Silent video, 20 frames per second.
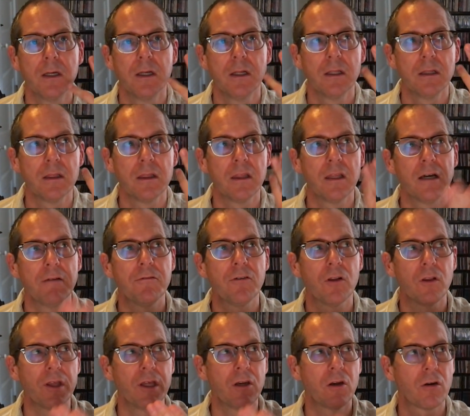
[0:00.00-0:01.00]

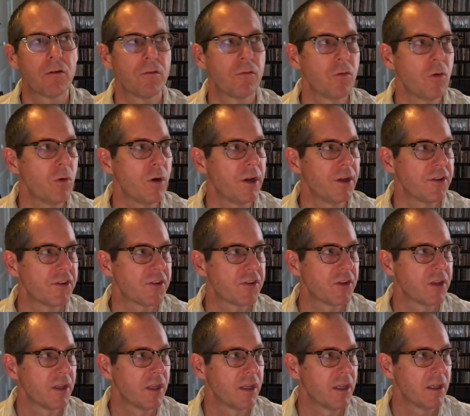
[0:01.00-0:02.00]
level in her voice.
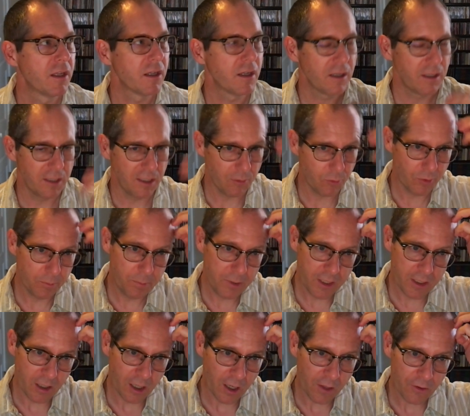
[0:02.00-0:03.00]
It would be
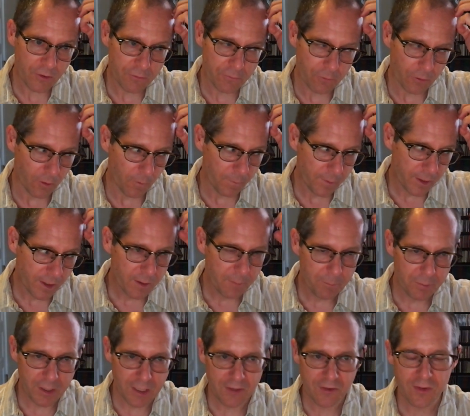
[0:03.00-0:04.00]
colorful,
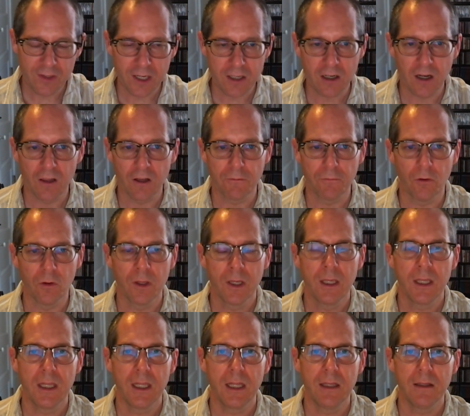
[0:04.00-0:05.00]
but it's not colorful.
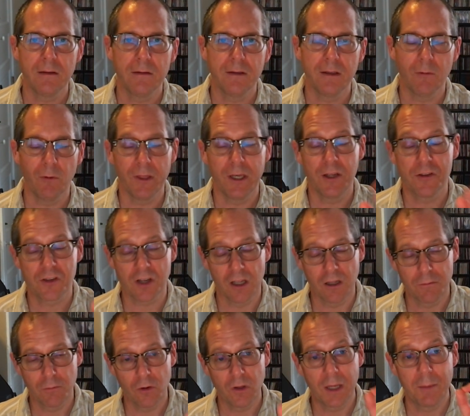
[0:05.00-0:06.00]
It is
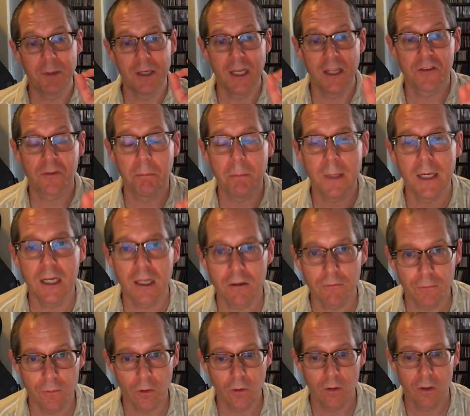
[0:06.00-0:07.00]
colorful. I mean, it's
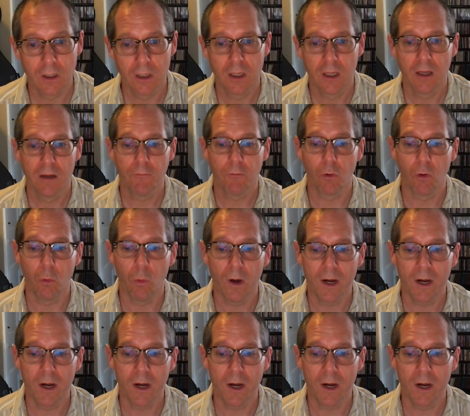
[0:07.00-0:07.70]
meaningful. For what